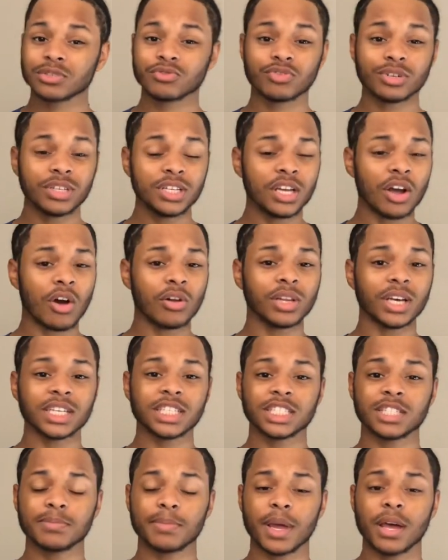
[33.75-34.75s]
really all I
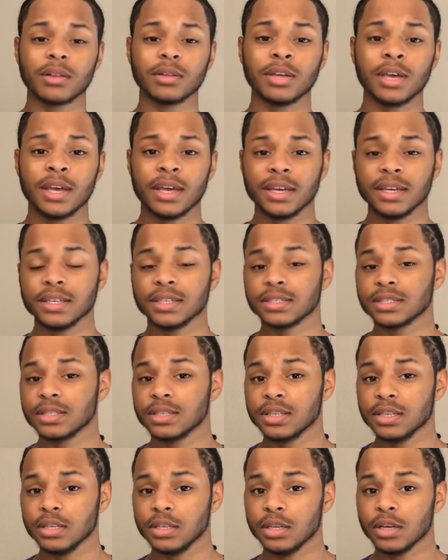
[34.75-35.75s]
smell is
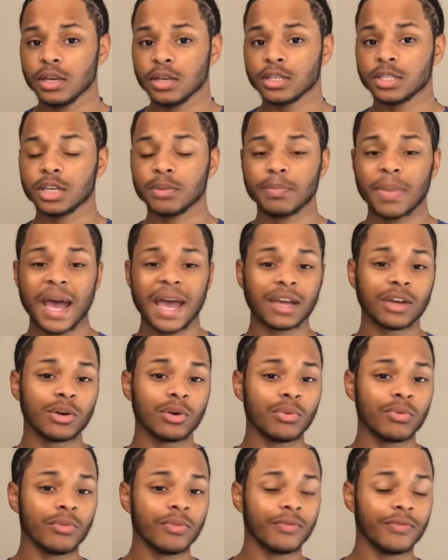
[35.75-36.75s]
the
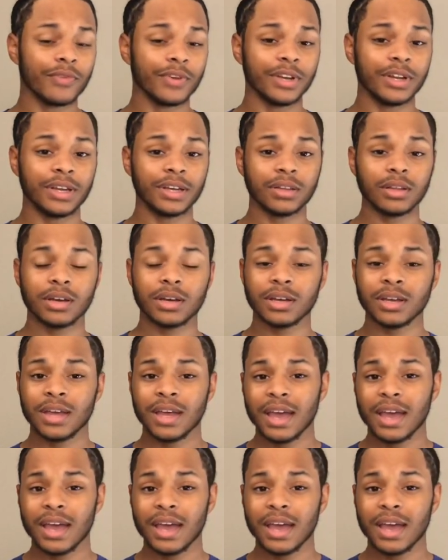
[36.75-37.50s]
tobacco, vanilla,